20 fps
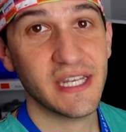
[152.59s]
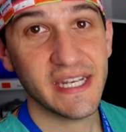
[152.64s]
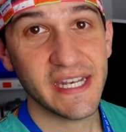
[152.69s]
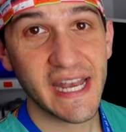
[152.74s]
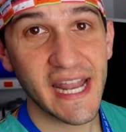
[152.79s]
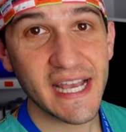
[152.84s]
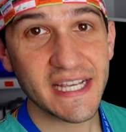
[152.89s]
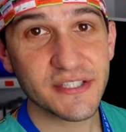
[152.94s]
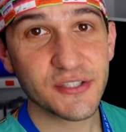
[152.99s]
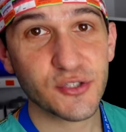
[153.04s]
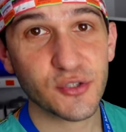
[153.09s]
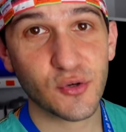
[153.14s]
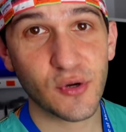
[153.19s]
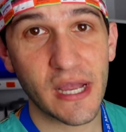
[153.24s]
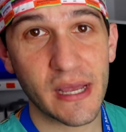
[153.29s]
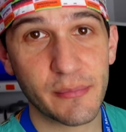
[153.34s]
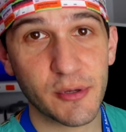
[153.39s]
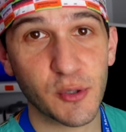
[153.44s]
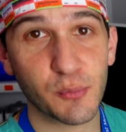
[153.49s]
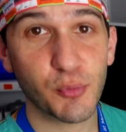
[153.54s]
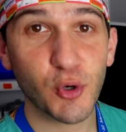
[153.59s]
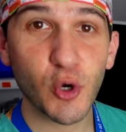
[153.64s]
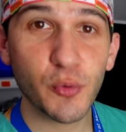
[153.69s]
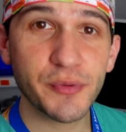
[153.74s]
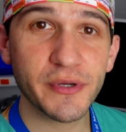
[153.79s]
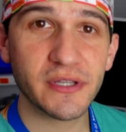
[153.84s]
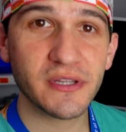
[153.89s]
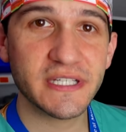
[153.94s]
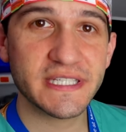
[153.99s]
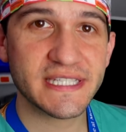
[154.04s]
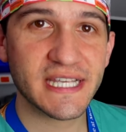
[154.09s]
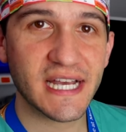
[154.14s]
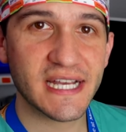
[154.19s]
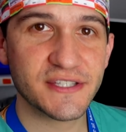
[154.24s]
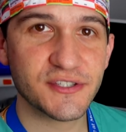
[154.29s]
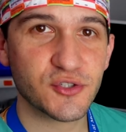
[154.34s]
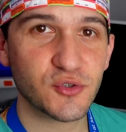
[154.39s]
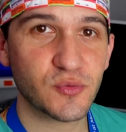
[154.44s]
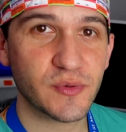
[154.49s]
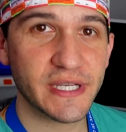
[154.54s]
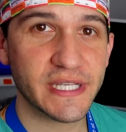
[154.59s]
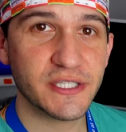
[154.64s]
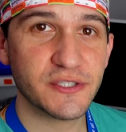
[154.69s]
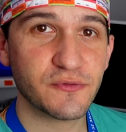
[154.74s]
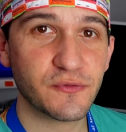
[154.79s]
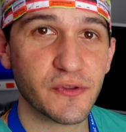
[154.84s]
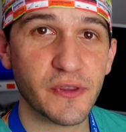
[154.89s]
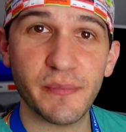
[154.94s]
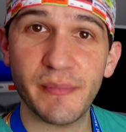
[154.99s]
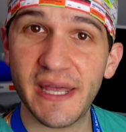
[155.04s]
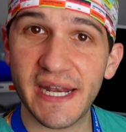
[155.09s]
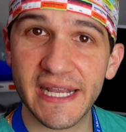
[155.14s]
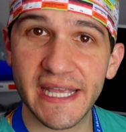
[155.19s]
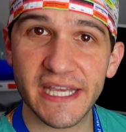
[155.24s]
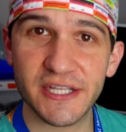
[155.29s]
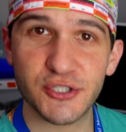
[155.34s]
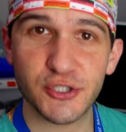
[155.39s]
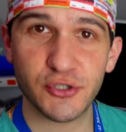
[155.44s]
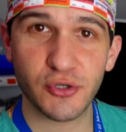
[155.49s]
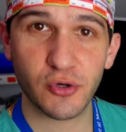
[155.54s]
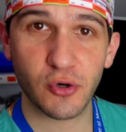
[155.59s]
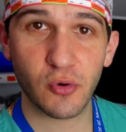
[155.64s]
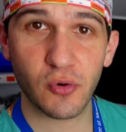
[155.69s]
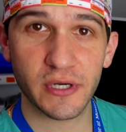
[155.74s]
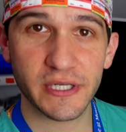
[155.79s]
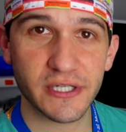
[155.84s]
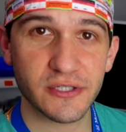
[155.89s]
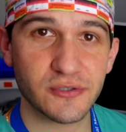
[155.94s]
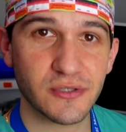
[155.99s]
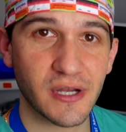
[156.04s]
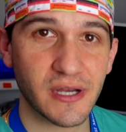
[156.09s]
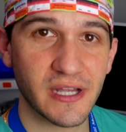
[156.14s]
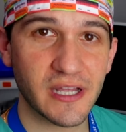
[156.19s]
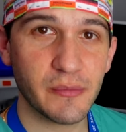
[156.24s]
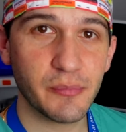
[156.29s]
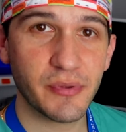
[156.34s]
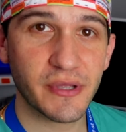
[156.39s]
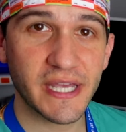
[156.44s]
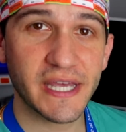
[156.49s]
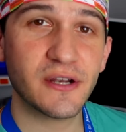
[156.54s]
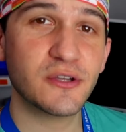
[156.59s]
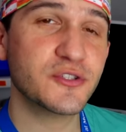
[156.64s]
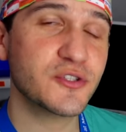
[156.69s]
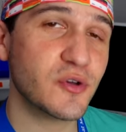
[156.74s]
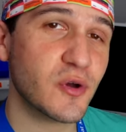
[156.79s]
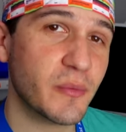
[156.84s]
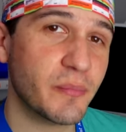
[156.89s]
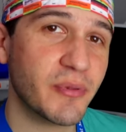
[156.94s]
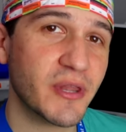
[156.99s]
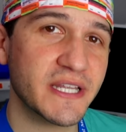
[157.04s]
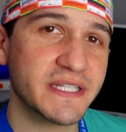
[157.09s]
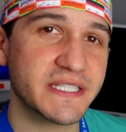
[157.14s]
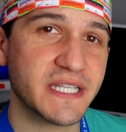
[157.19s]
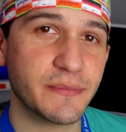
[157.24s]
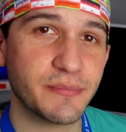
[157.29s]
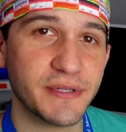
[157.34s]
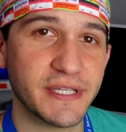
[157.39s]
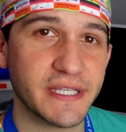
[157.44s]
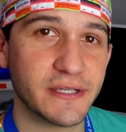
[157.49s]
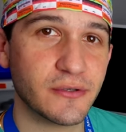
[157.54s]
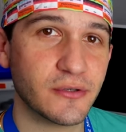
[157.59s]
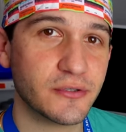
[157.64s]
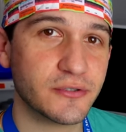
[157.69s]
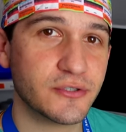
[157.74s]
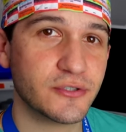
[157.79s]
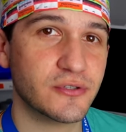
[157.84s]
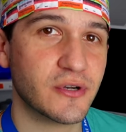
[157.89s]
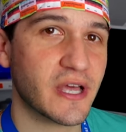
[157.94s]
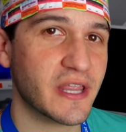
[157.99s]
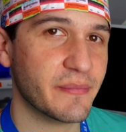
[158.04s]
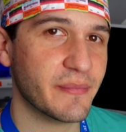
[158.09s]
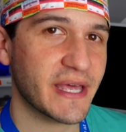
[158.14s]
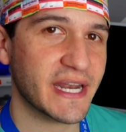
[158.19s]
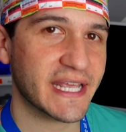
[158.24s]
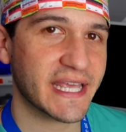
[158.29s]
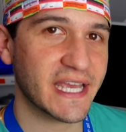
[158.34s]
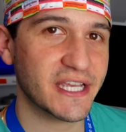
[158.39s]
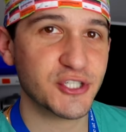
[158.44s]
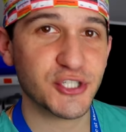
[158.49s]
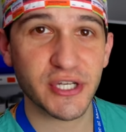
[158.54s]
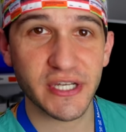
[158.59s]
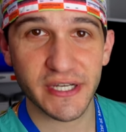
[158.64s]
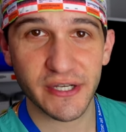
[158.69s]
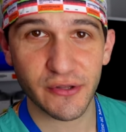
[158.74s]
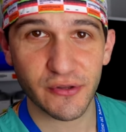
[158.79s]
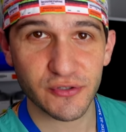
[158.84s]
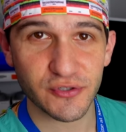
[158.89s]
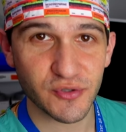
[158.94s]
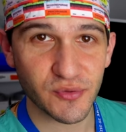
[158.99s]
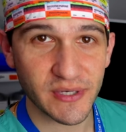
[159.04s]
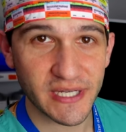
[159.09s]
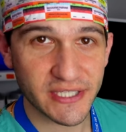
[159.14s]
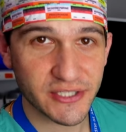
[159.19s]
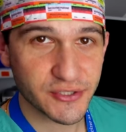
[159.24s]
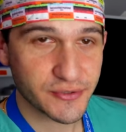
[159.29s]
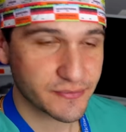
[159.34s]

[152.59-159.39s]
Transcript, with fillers: Next, grab an appropriately sized syringe for the medication you're going to draw up and also a blunt tip needle to draw the medication into the syringe.